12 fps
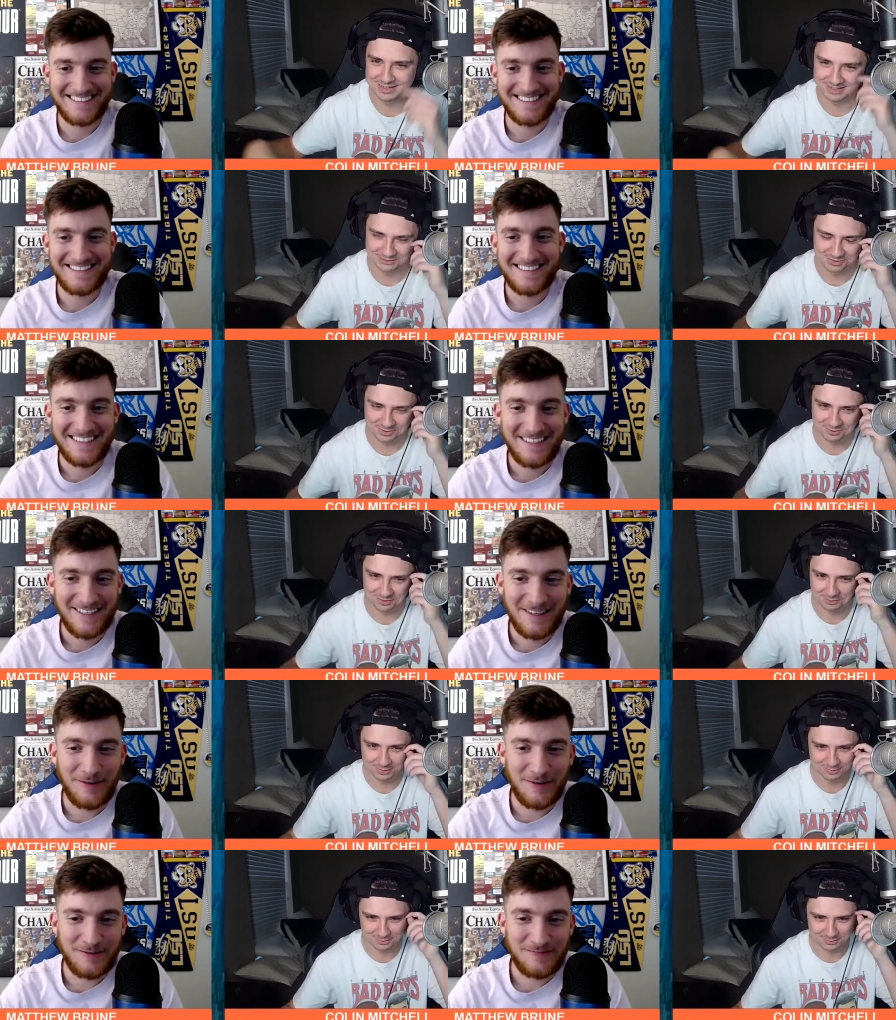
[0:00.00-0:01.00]
Speaker 1: at 21 or
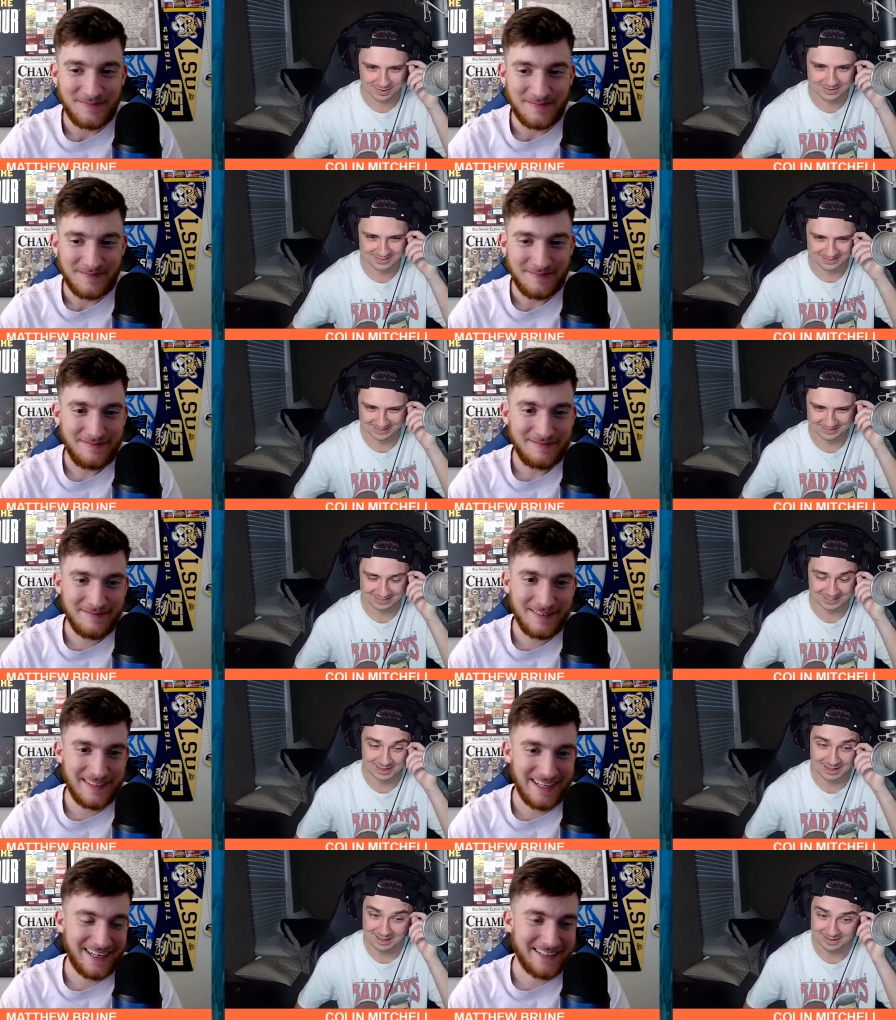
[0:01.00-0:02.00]
whatever it was. So I was
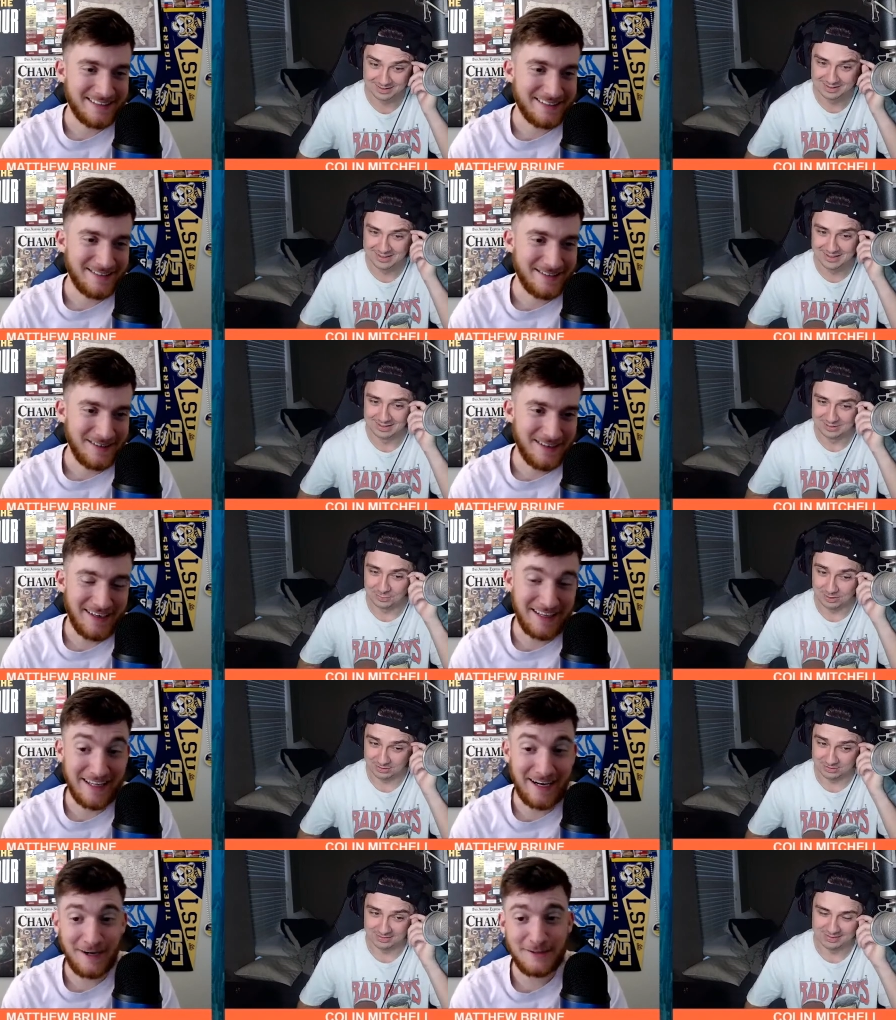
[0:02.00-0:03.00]
like, yeah. Ah, and well.
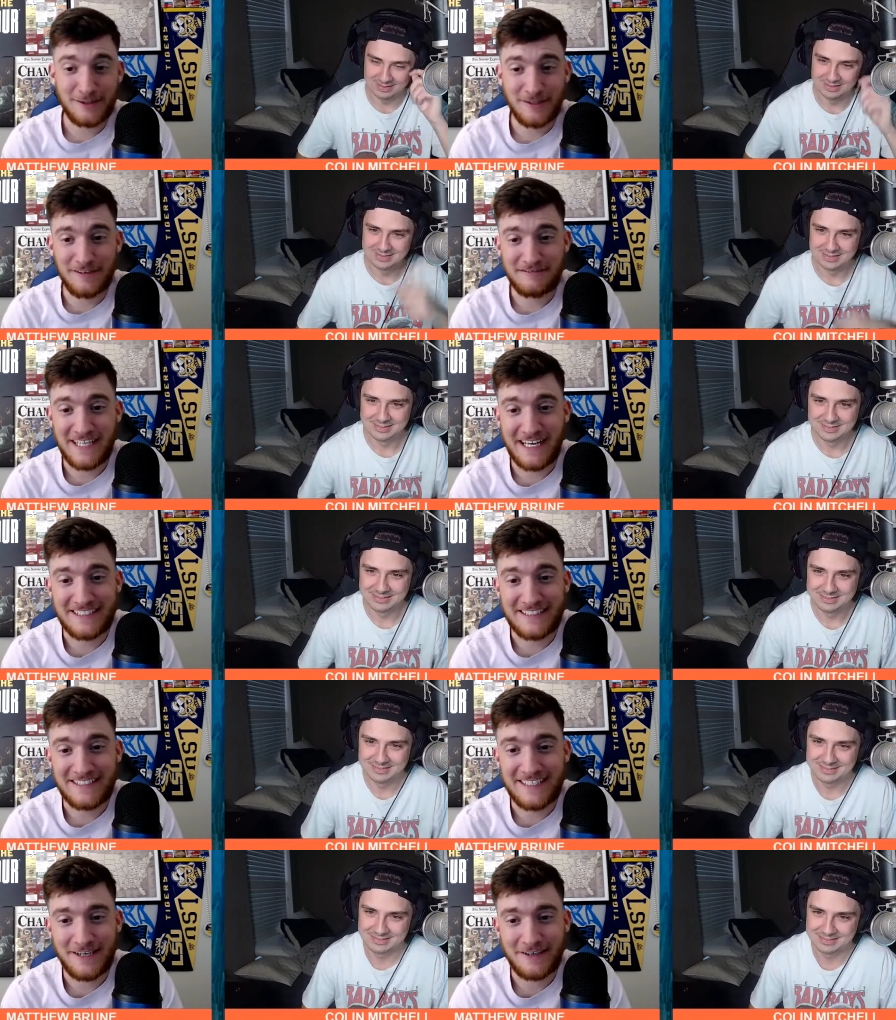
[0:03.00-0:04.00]
then I also
Speaker 2: love Taylor
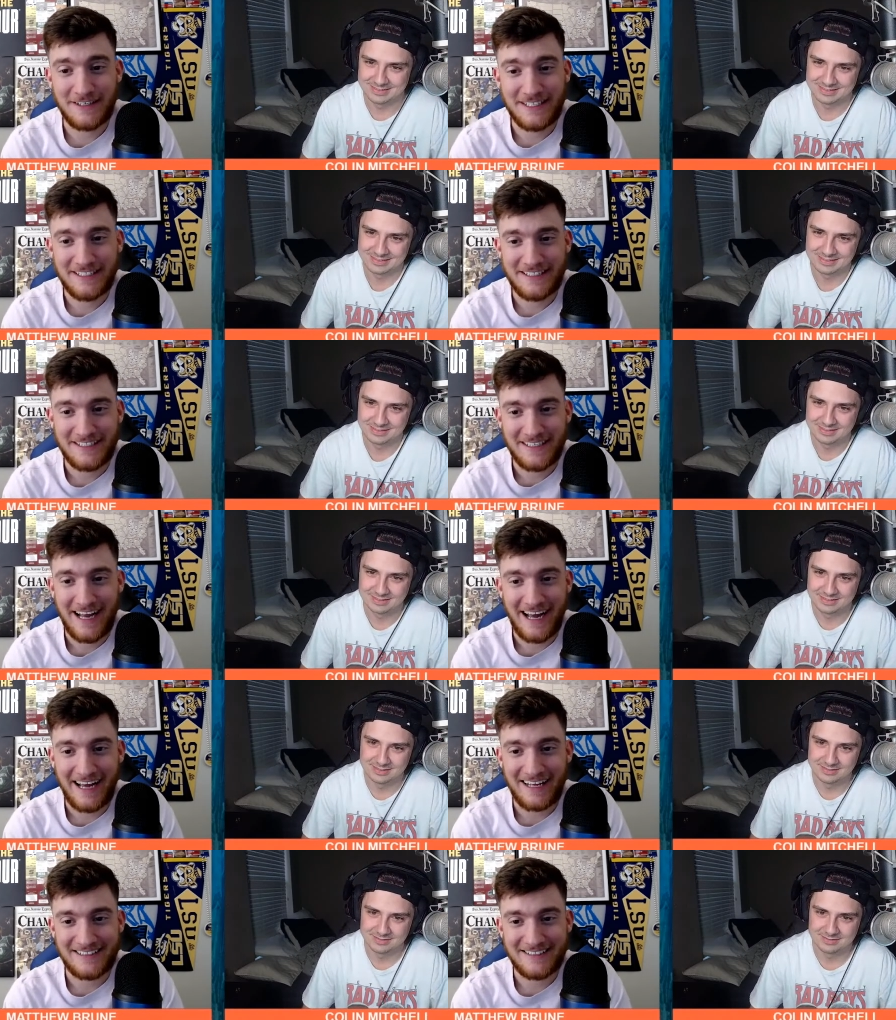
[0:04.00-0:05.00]
Terry
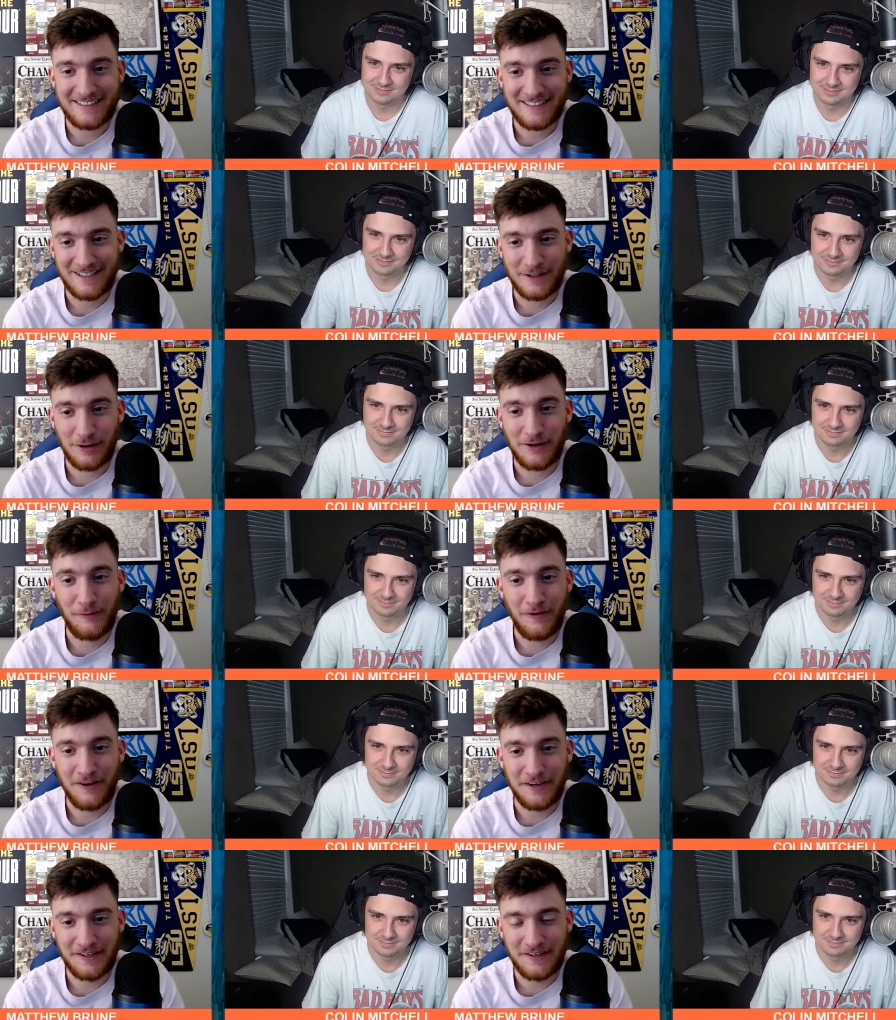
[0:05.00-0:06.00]
at
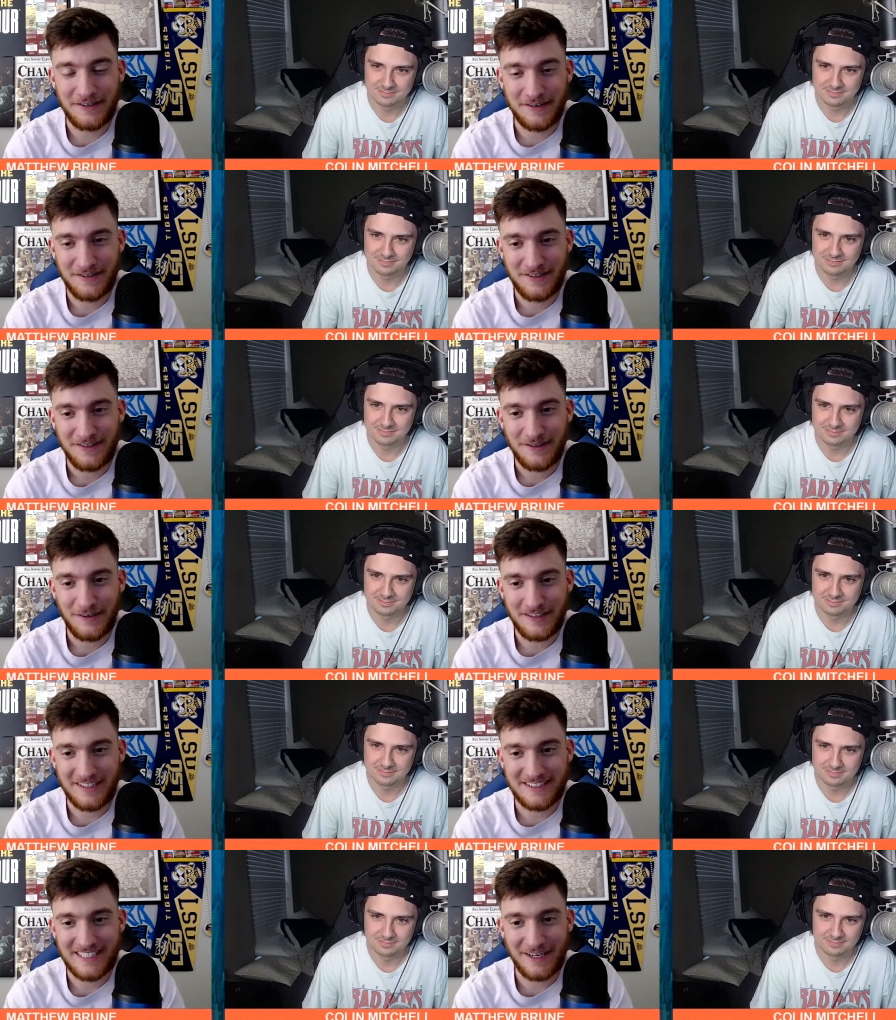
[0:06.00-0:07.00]
31 in the
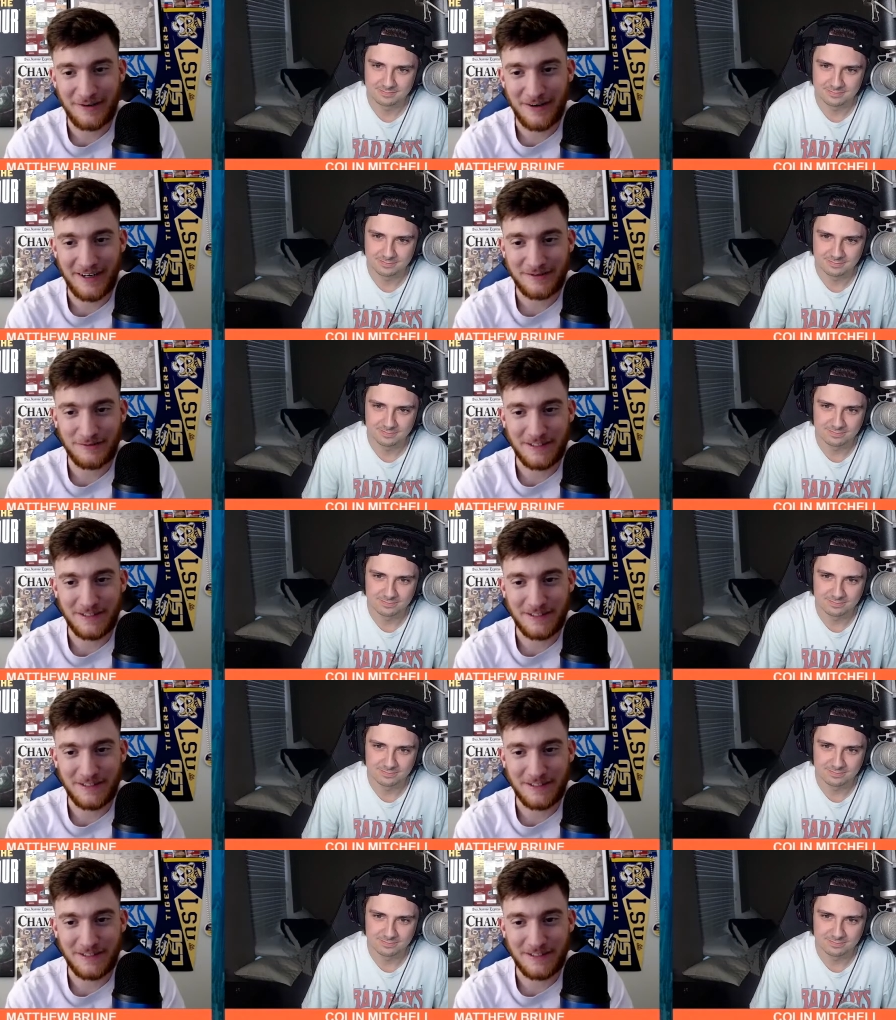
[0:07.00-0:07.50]
second round when they